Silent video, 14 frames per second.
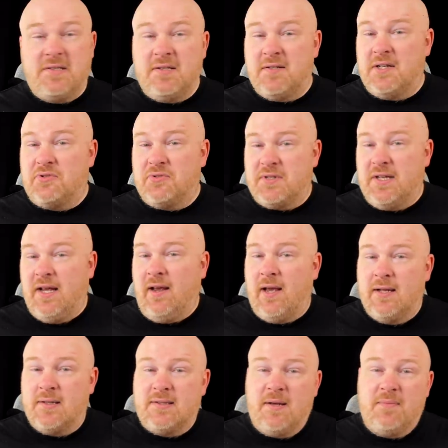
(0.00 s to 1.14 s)
Now, this is interesting
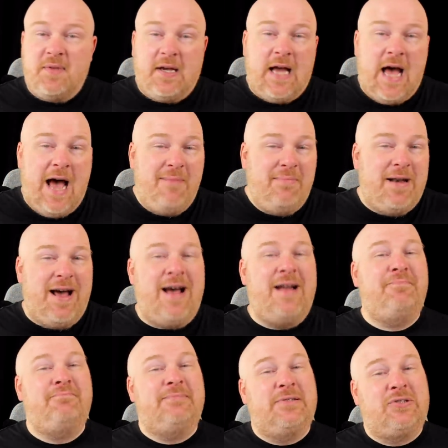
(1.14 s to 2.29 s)
and something I'm
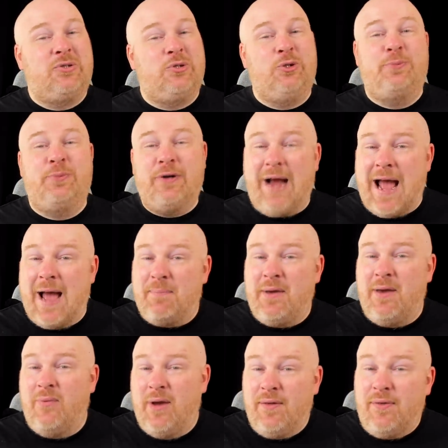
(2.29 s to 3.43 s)
not super
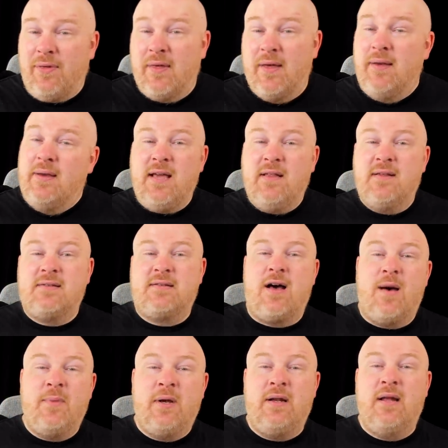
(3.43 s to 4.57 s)
happy with. Taking this
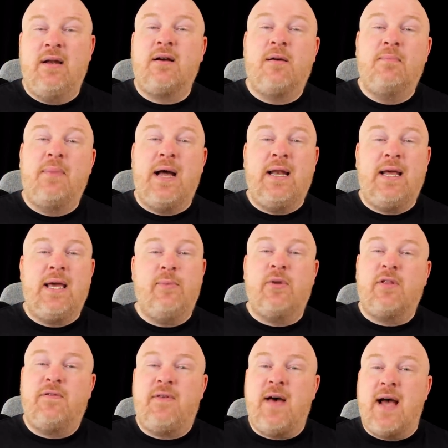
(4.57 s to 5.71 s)
comment and combining it
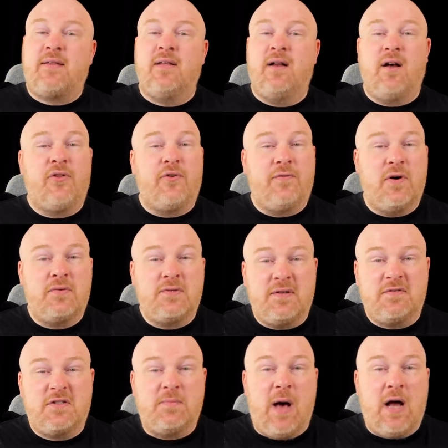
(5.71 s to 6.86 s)
with the fact that other folks
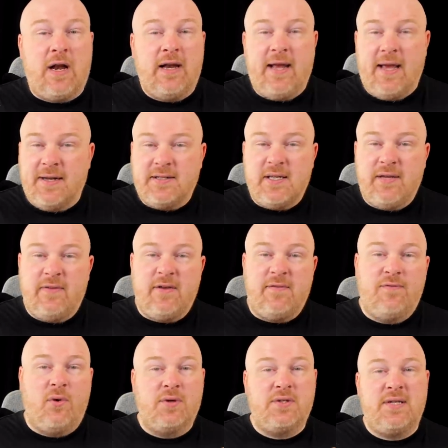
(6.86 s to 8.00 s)
have spotted a
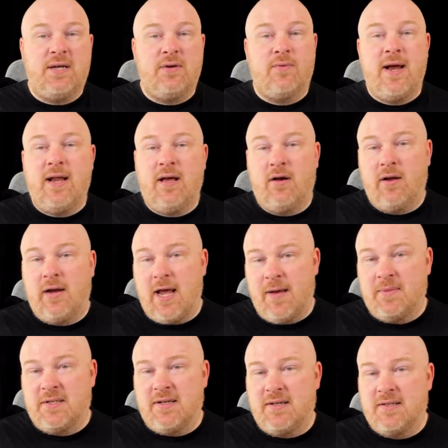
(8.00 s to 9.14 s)
TV-14 rating on
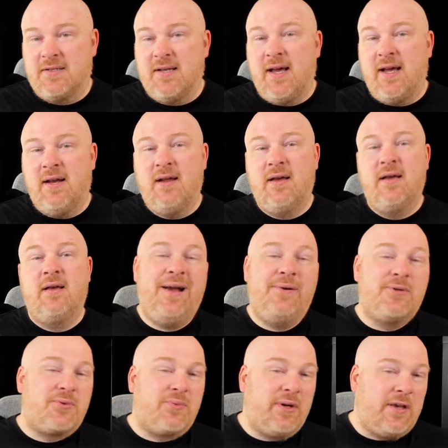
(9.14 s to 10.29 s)
Amazon's site, I
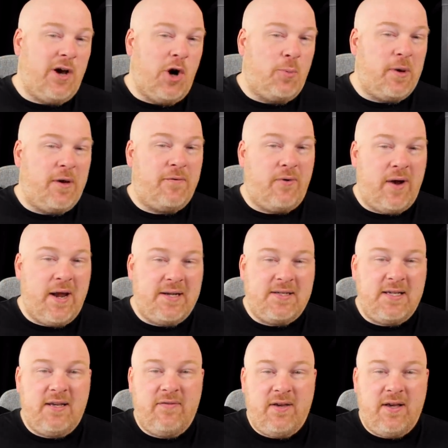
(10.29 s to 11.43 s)
was really hoping for a
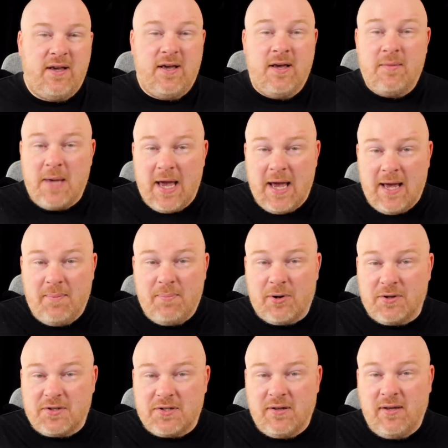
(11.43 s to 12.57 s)
TV-MA,
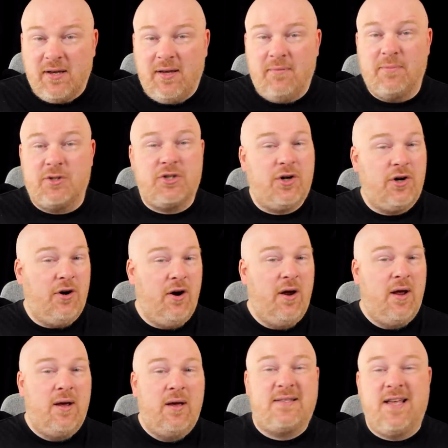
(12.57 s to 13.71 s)
personally, mature,
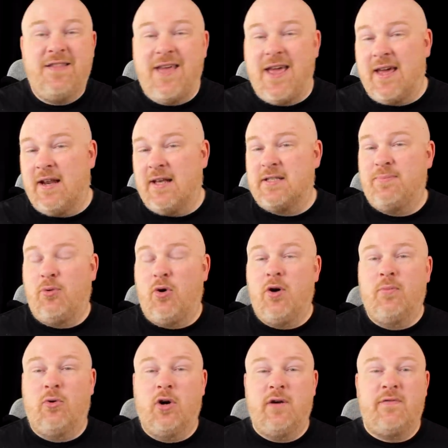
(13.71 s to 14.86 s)
because then they could
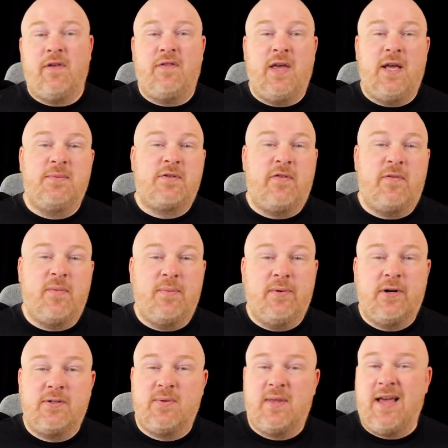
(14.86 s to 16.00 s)
explore more of the themes from the
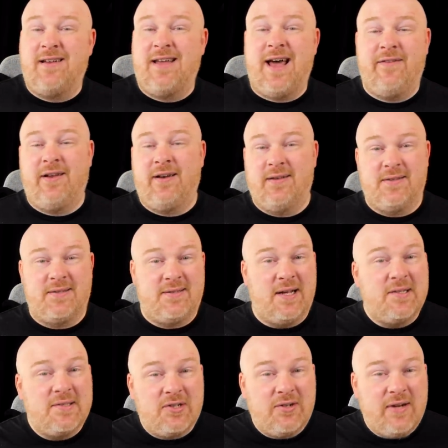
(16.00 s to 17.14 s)
books without having to
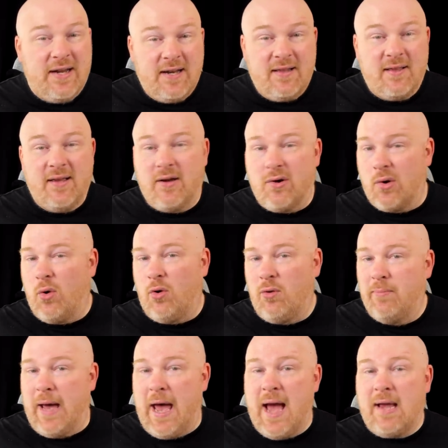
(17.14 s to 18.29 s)
censor anything or
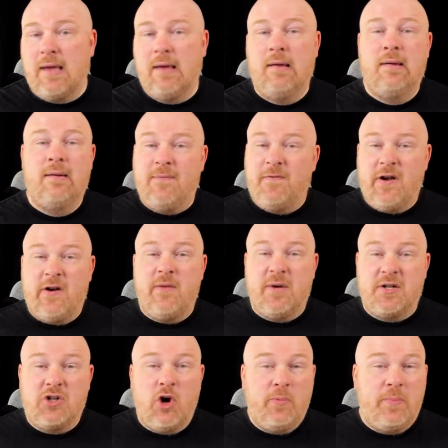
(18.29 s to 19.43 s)
hold back. I am very
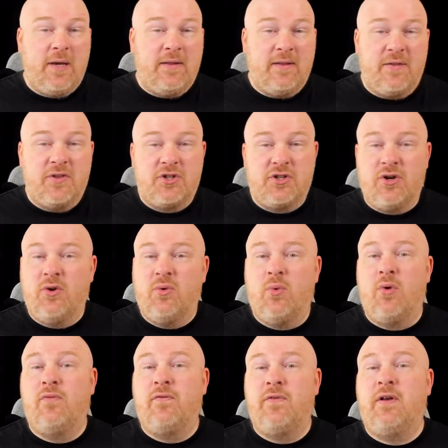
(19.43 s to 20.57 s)
much hoping that the show
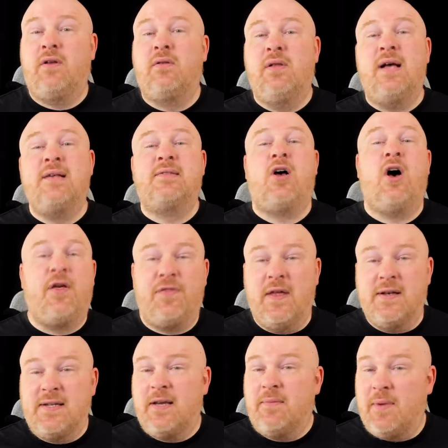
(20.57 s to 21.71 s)
won't feel less
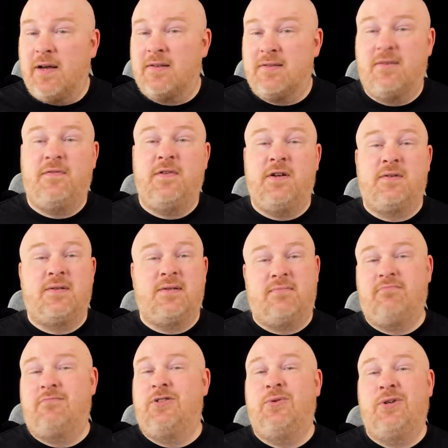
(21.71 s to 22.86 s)
authentic because it feels
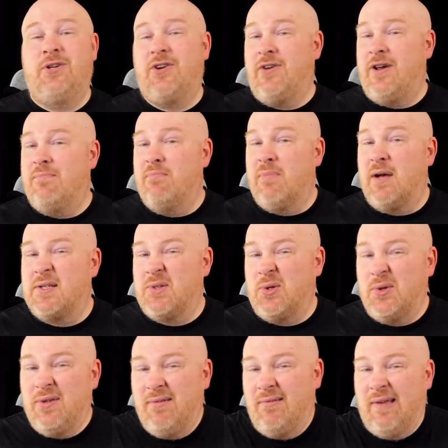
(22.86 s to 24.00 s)
to a degree,
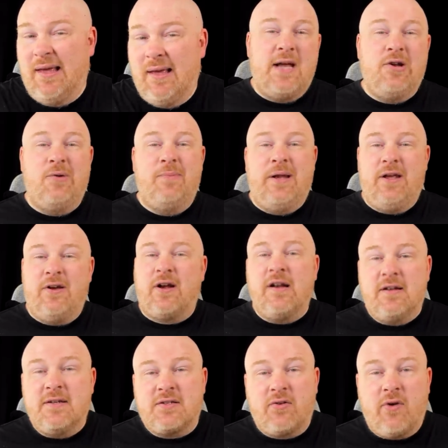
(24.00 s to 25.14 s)
muzzled. I know many are going
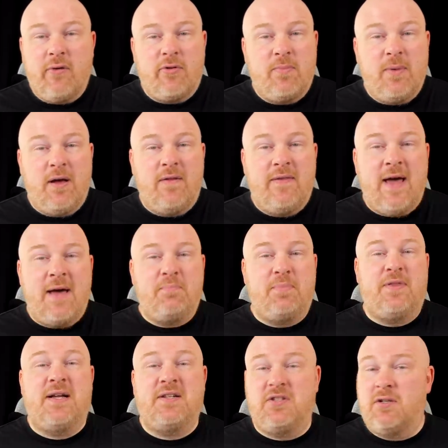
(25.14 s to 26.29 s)
to disagree with me on that,
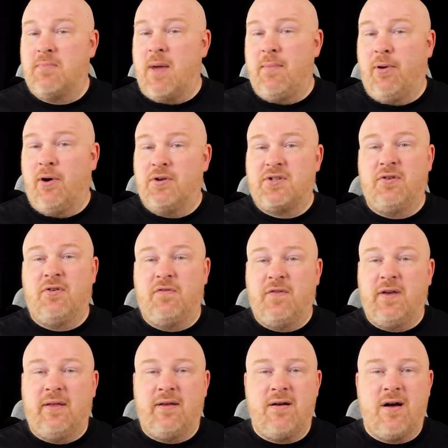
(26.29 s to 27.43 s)
but that's just my personal
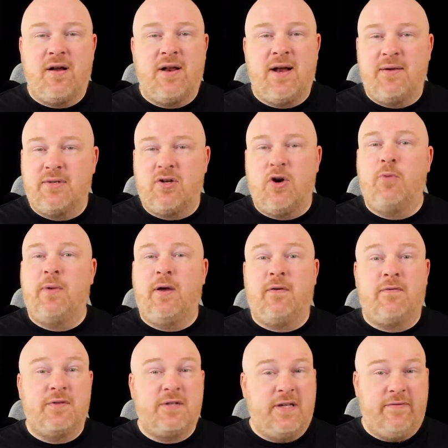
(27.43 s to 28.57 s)
feeling on it. I was
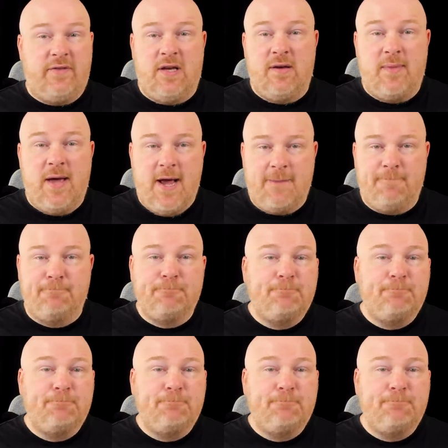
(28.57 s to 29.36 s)
hoping for TVMA.